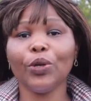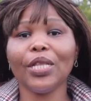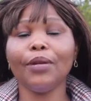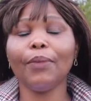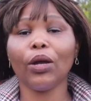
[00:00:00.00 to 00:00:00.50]

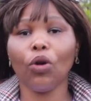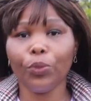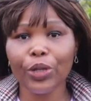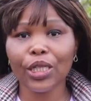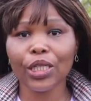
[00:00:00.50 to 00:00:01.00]
within my
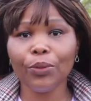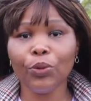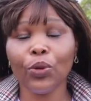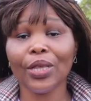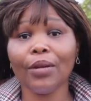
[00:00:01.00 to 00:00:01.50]
community,
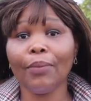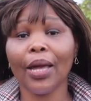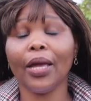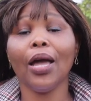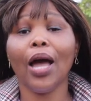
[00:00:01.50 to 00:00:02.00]
within
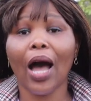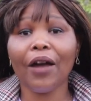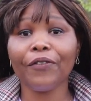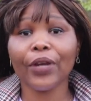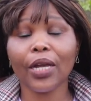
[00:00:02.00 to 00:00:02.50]
my
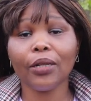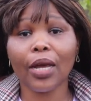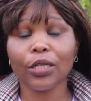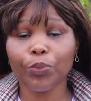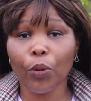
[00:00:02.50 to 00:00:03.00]
African
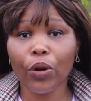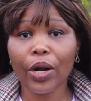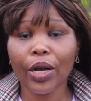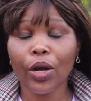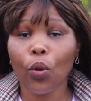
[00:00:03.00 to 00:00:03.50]
diaspora.